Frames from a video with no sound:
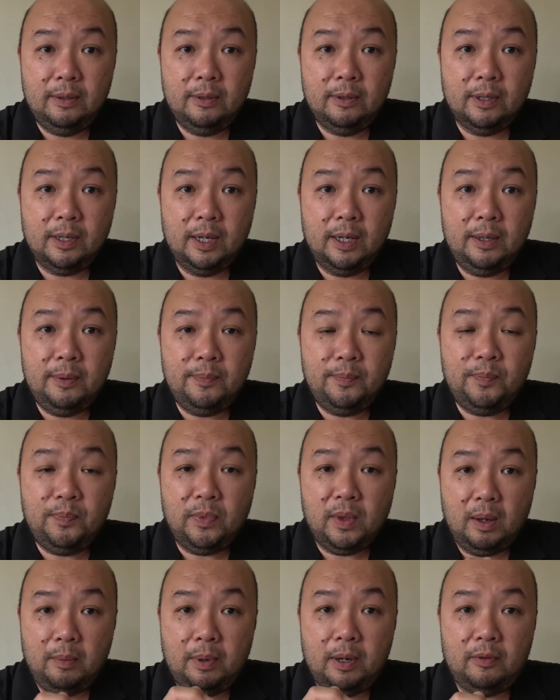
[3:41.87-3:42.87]
Okay,
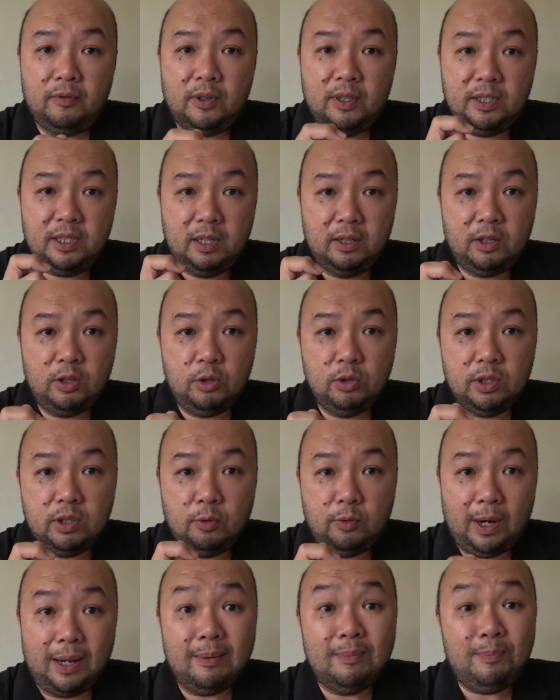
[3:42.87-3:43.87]
but of course they have to use
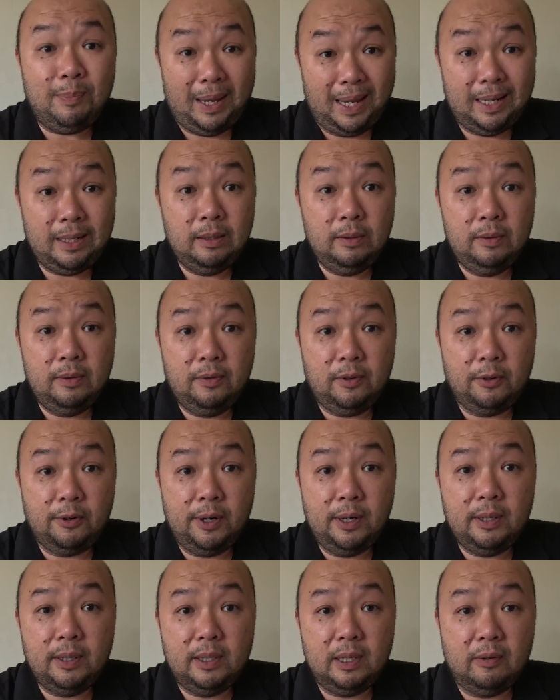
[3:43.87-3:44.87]
the right paint
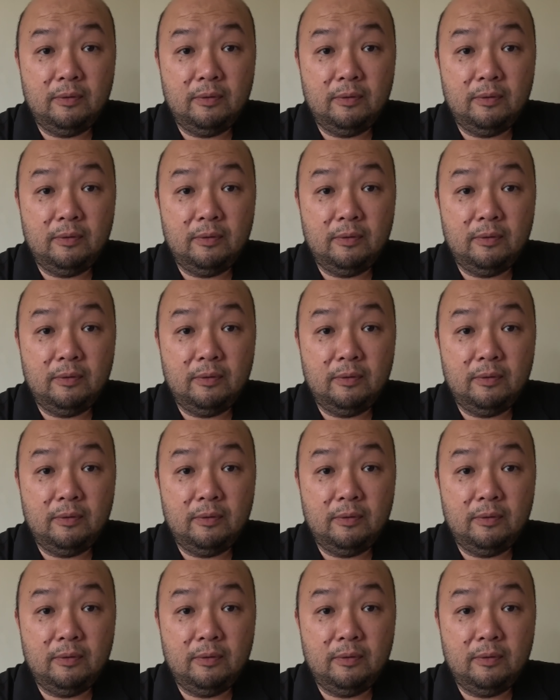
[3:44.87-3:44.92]
for it.